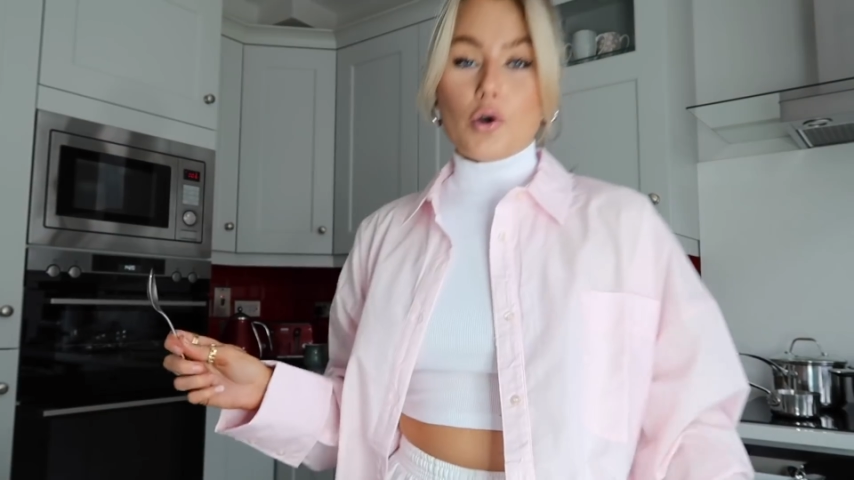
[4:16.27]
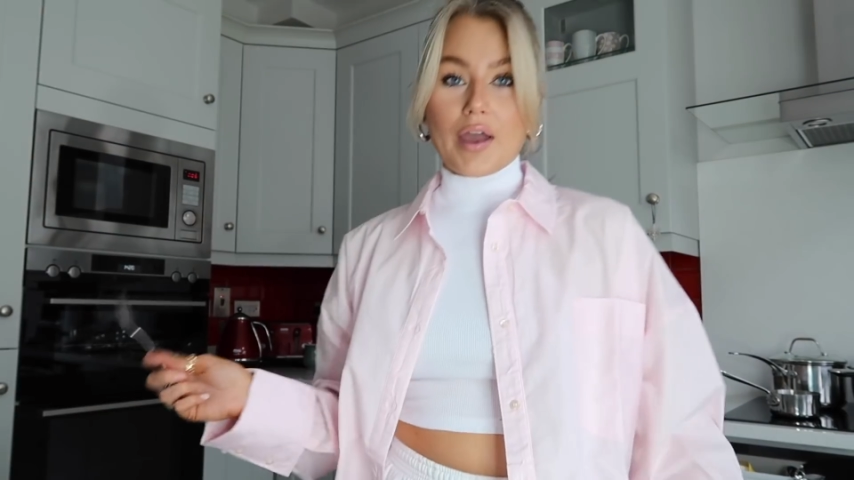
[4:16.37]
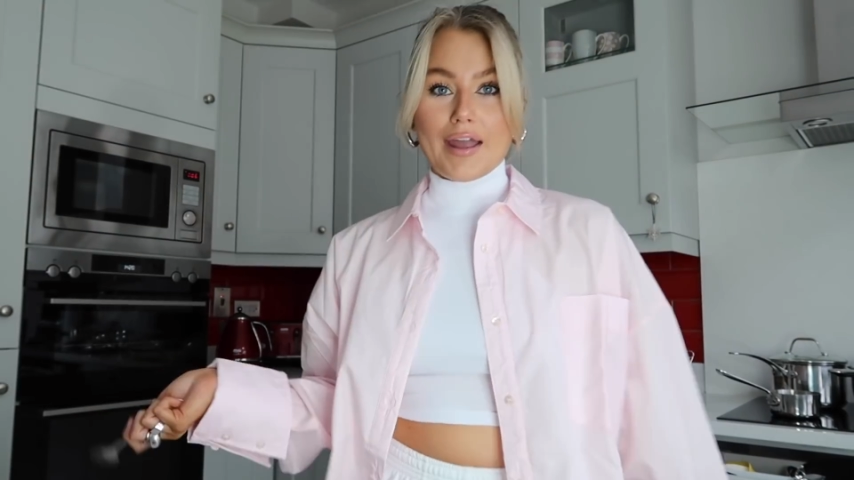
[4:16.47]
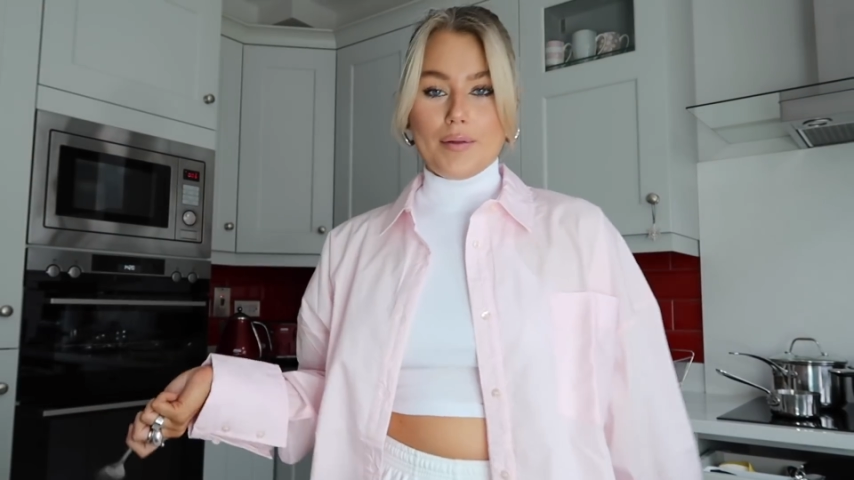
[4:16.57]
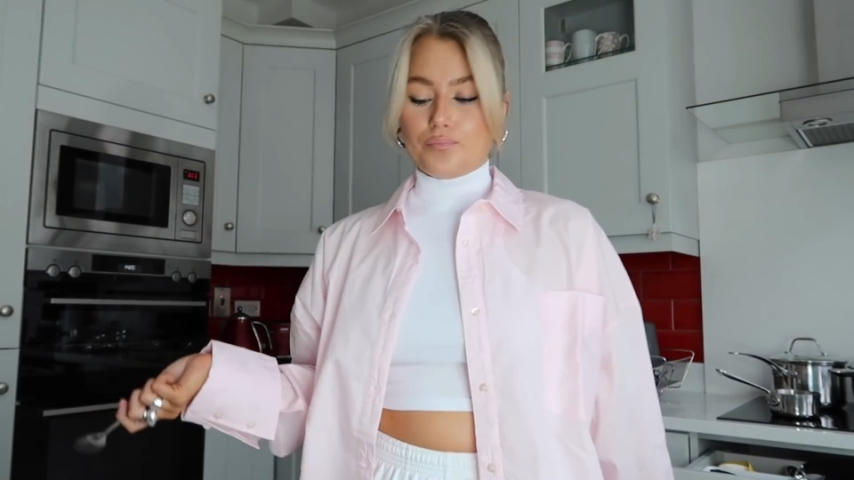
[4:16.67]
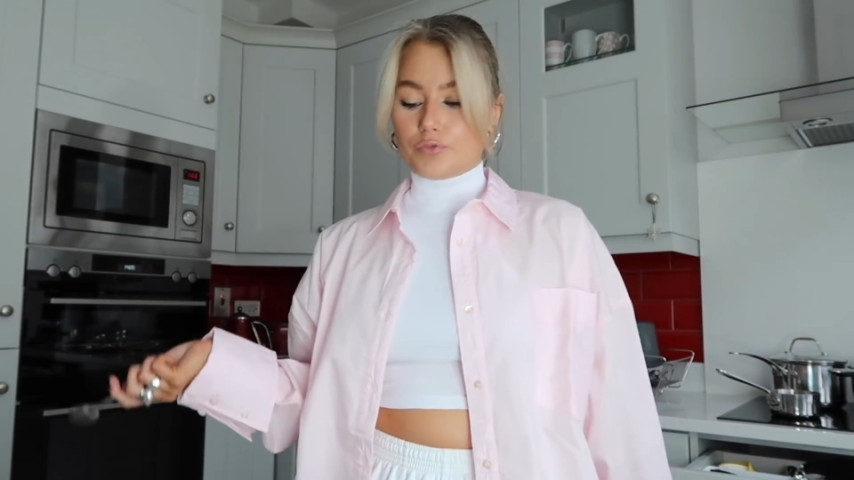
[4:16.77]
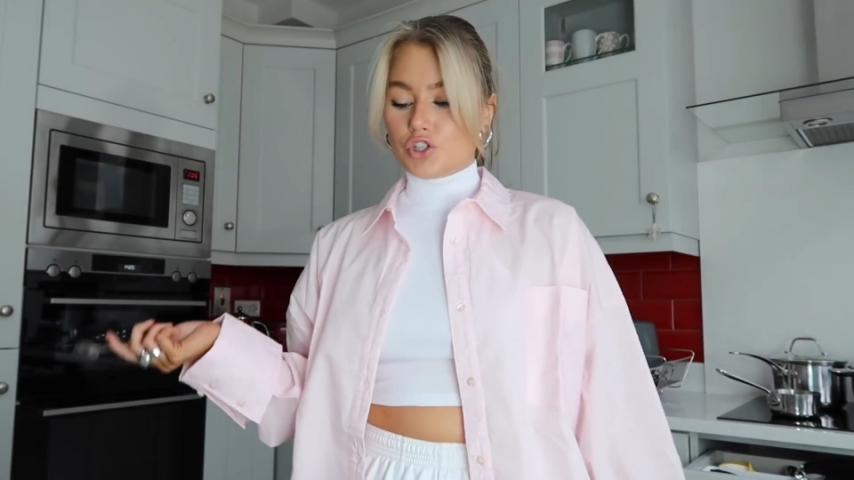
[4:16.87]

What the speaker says: Okay, I